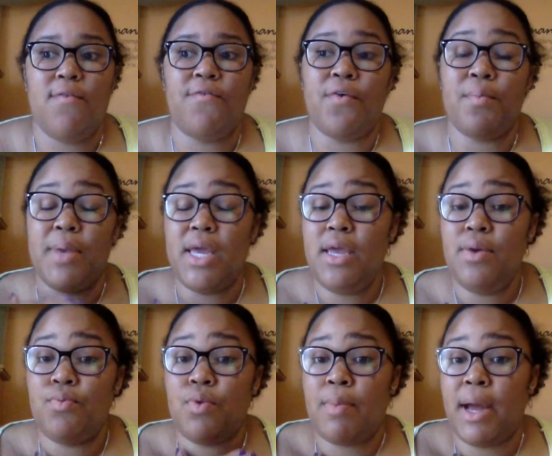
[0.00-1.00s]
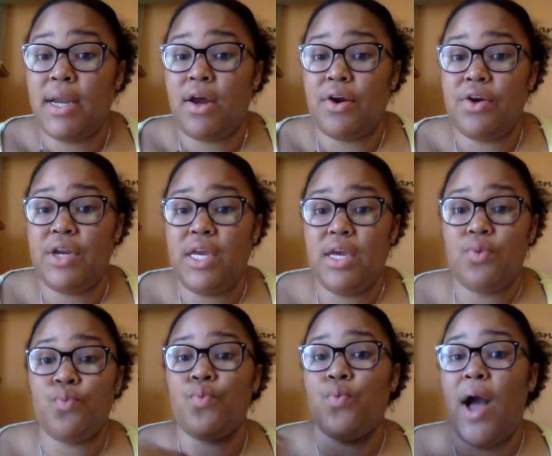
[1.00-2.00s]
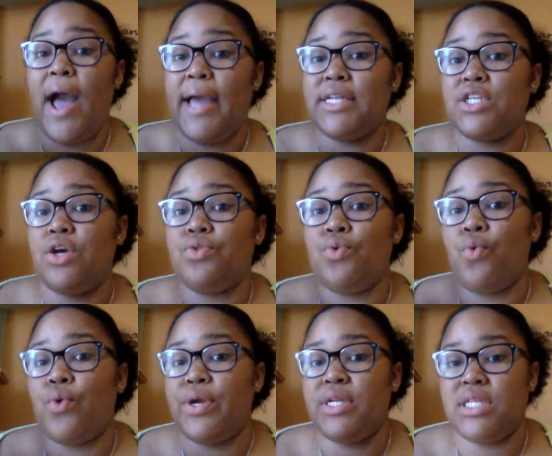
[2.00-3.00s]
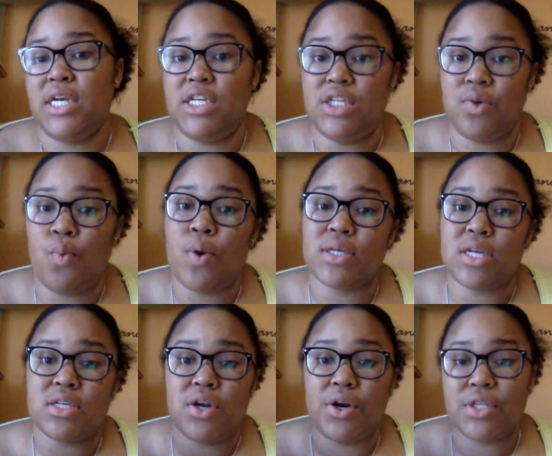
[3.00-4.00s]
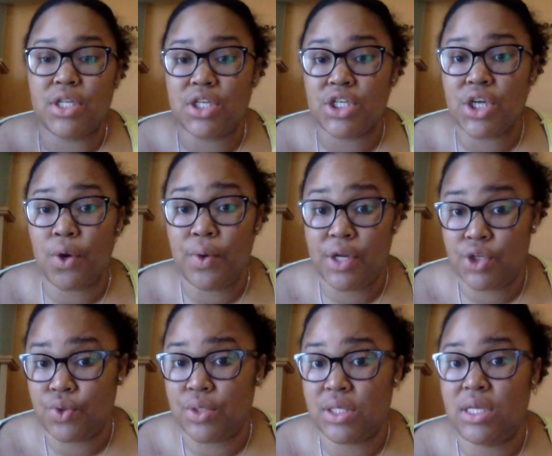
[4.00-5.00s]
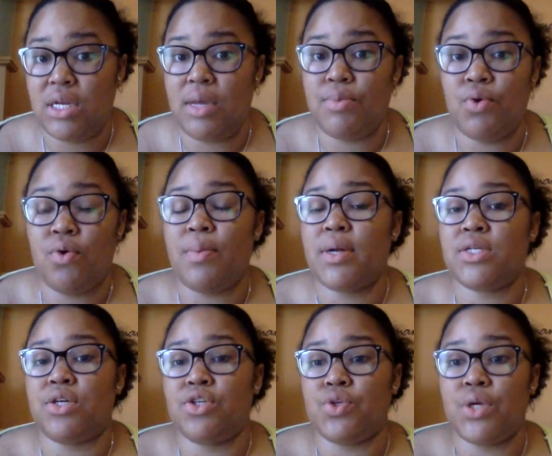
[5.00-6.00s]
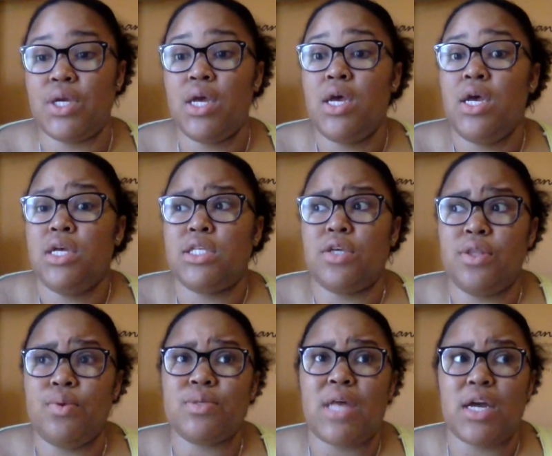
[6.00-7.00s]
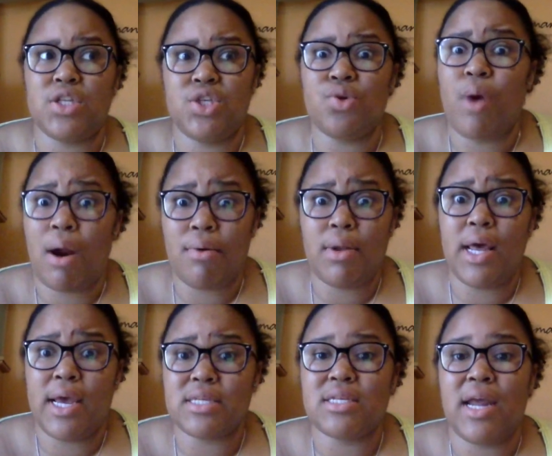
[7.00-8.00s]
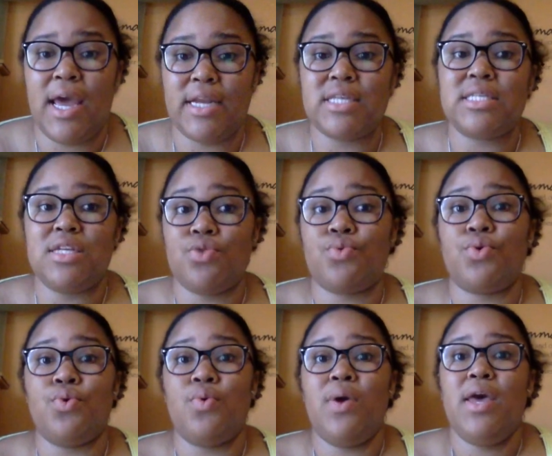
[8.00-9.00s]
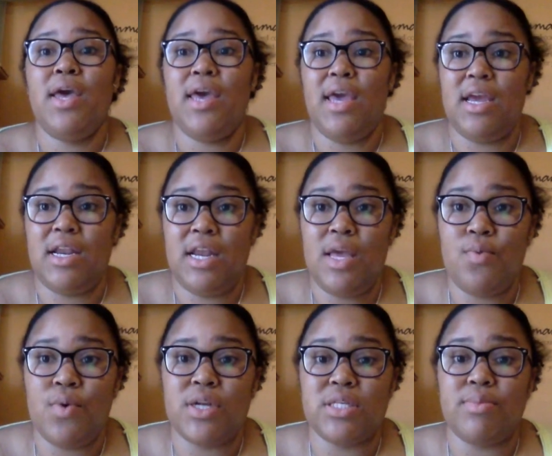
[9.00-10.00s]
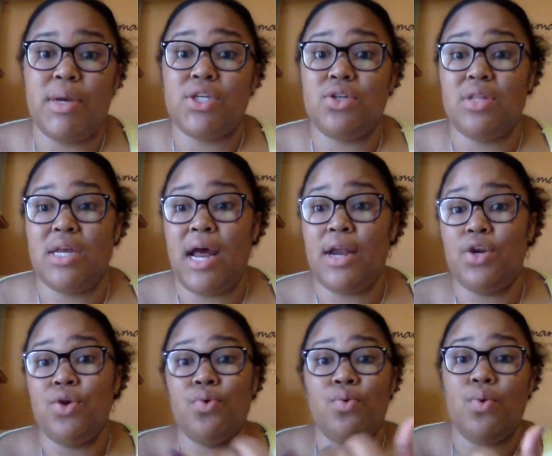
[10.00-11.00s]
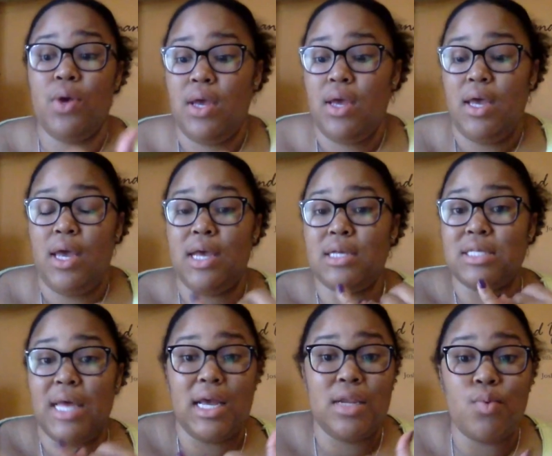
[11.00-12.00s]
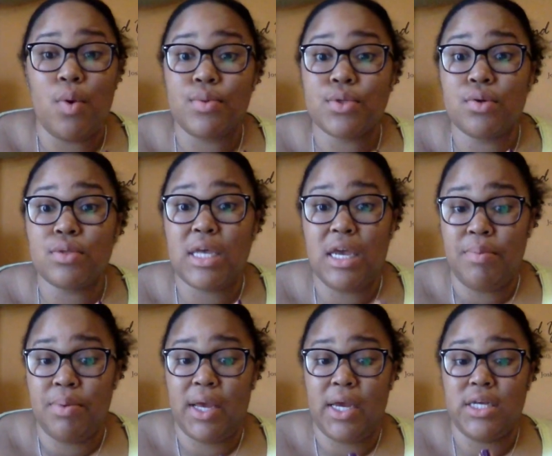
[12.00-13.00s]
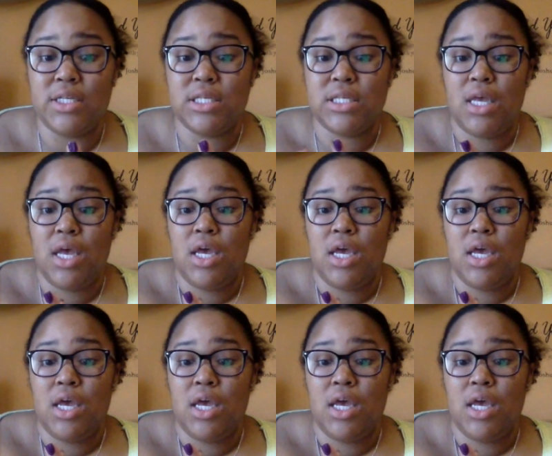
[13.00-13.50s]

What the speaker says: for me, what my doctor did, I had to go through orientation once I started to show interest in him doing my surgery. So there was like a 2-hour class that I had to sit through, and he wanted to make sure that I knew exactly what was going to take place,